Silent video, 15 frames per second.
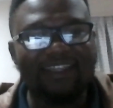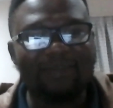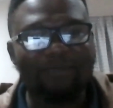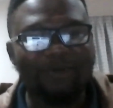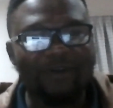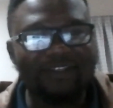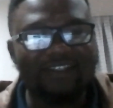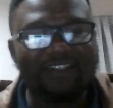the
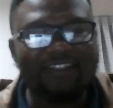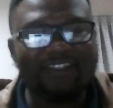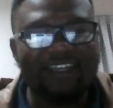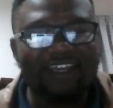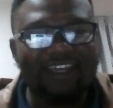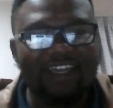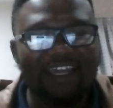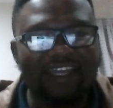boss is
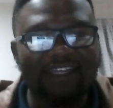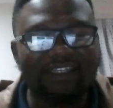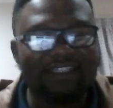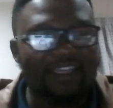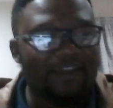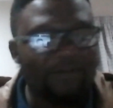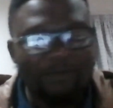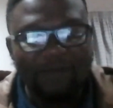here, and
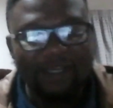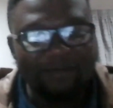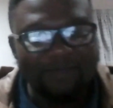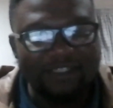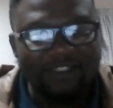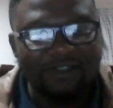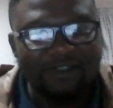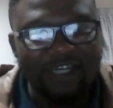everybody
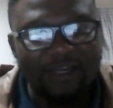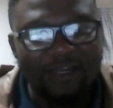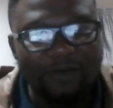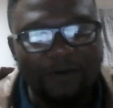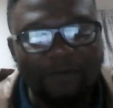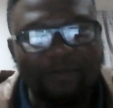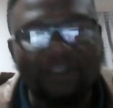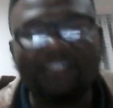must try and
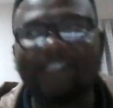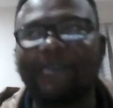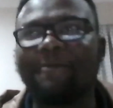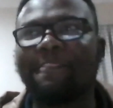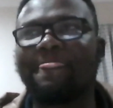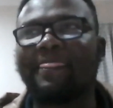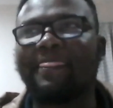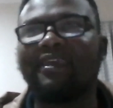look busy.
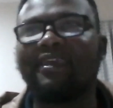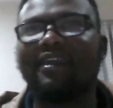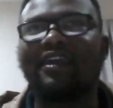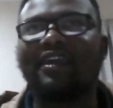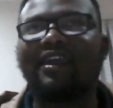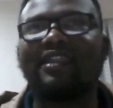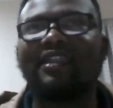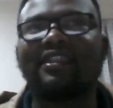
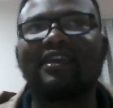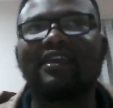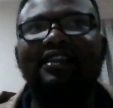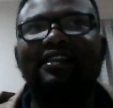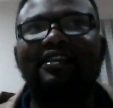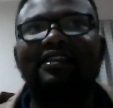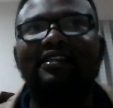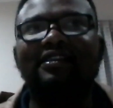And
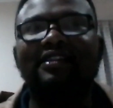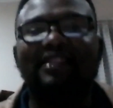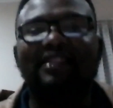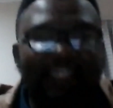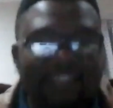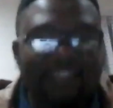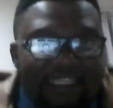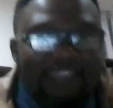then
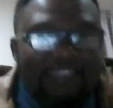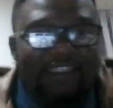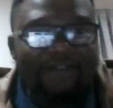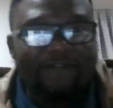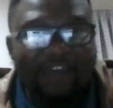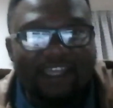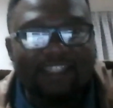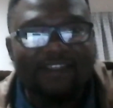it's
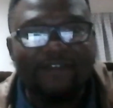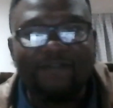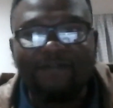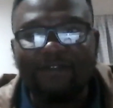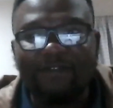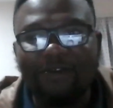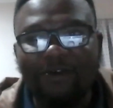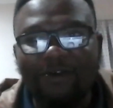
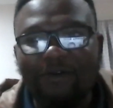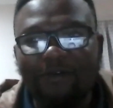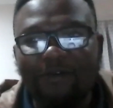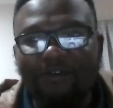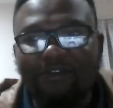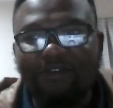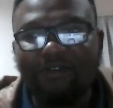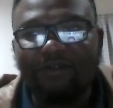effective,
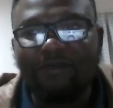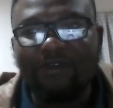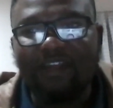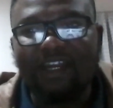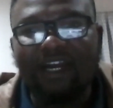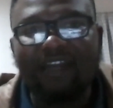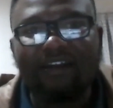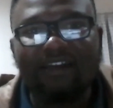we
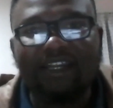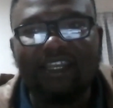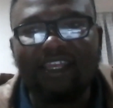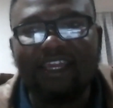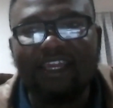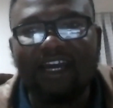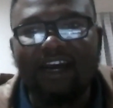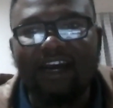can't
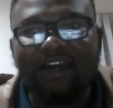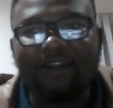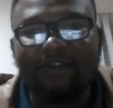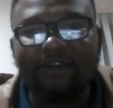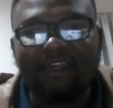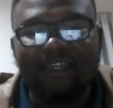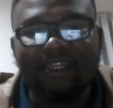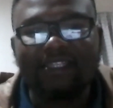really
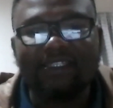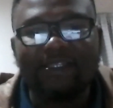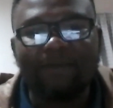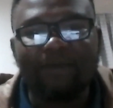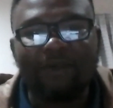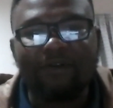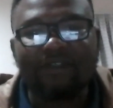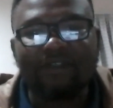argue against it,
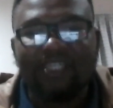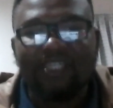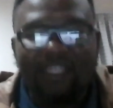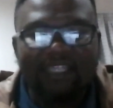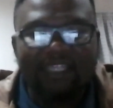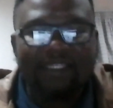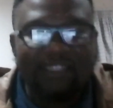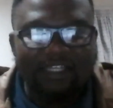because it
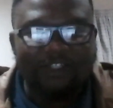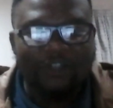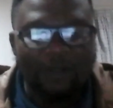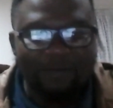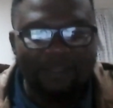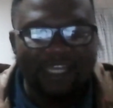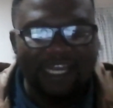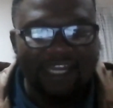gets the
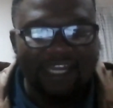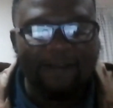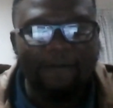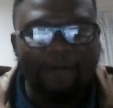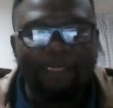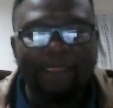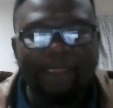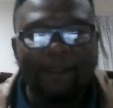job done.
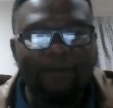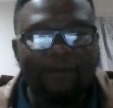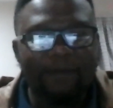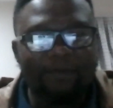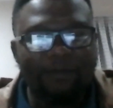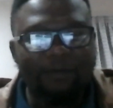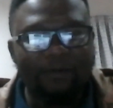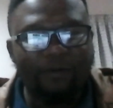
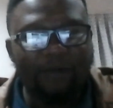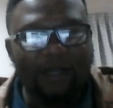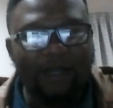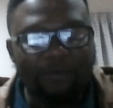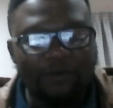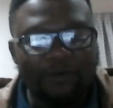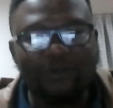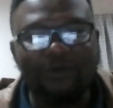People are
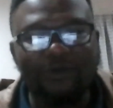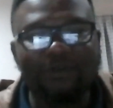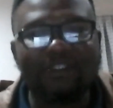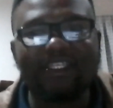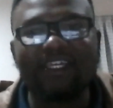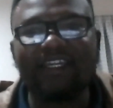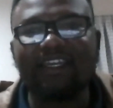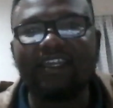
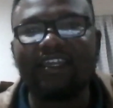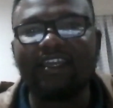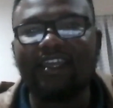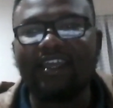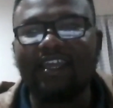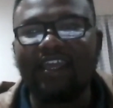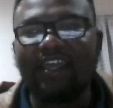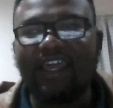producing,
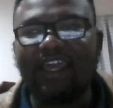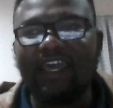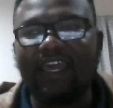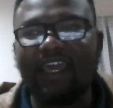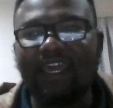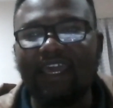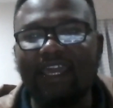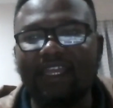
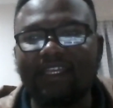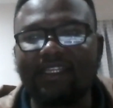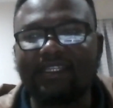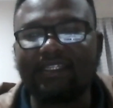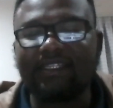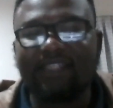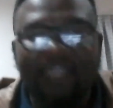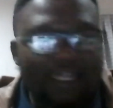and
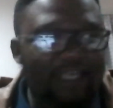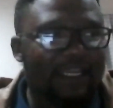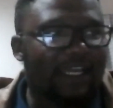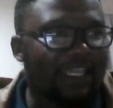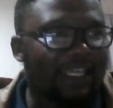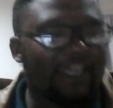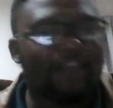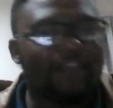then
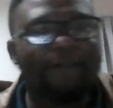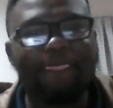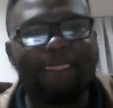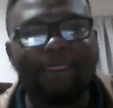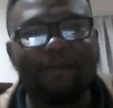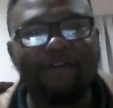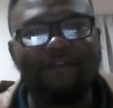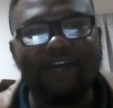again,
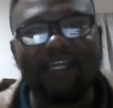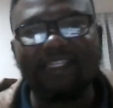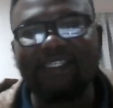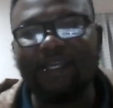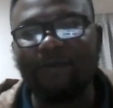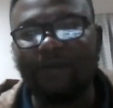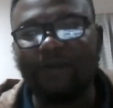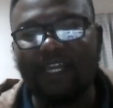you find
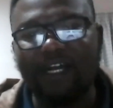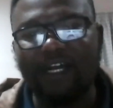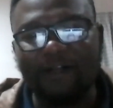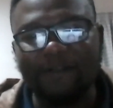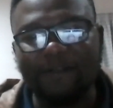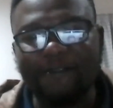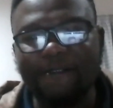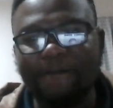someone
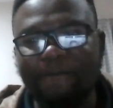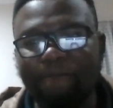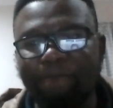else